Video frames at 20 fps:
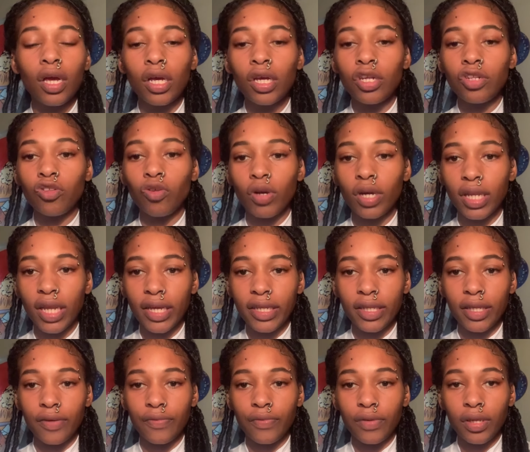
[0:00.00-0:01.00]
So
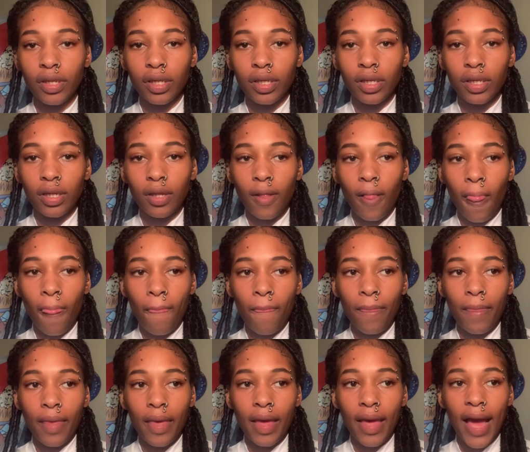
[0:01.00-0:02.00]
collective,
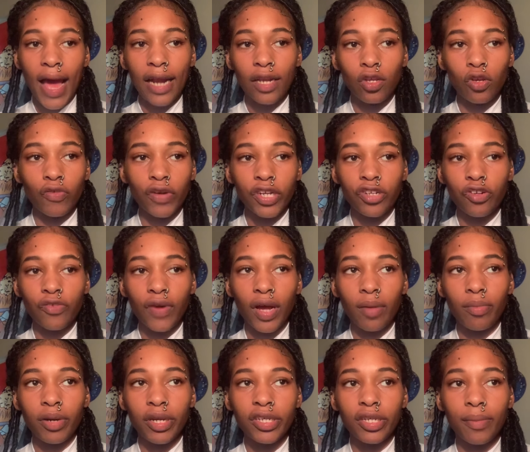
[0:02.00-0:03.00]
how do you raise your
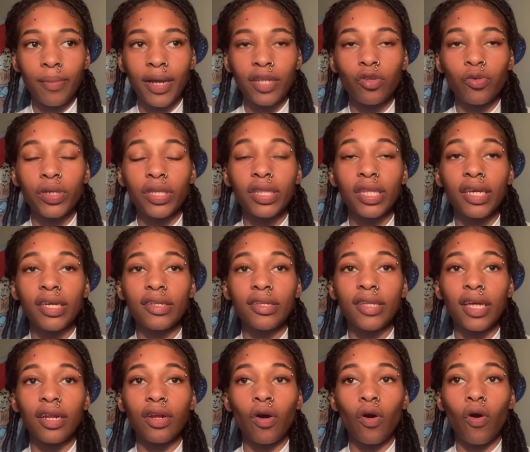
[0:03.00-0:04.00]
vibration? By doing things
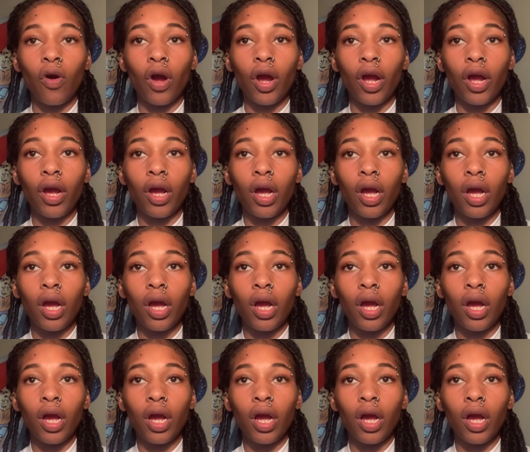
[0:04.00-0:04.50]
that are